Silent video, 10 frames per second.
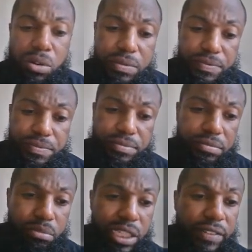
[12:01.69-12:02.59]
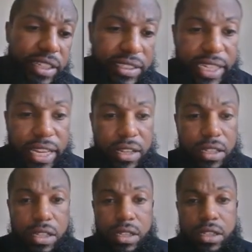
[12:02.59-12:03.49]
I believe it is. Yeah.
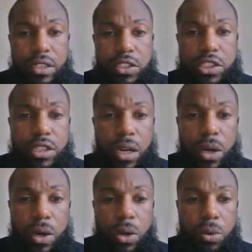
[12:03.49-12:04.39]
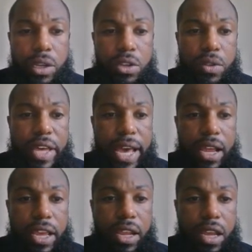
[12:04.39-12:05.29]
So we do
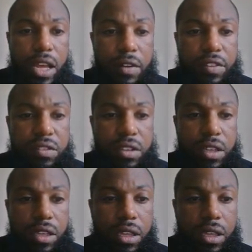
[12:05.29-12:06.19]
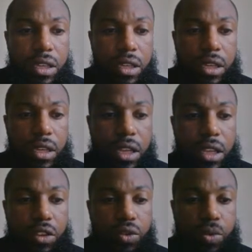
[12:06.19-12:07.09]
that, and then obviously it
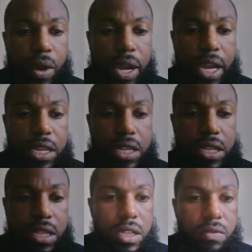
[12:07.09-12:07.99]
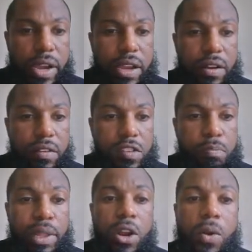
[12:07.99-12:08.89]
is right here.
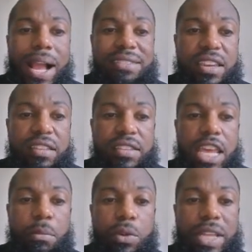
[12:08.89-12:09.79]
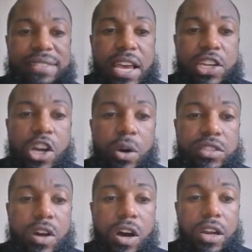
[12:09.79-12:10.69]
Split horizon is enabled. That's how you know
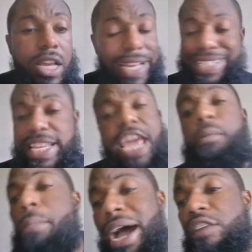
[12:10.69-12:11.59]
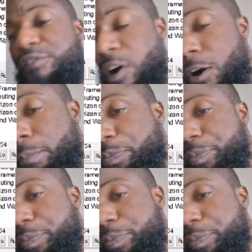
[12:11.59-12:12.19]
it's on. It's enabled by default.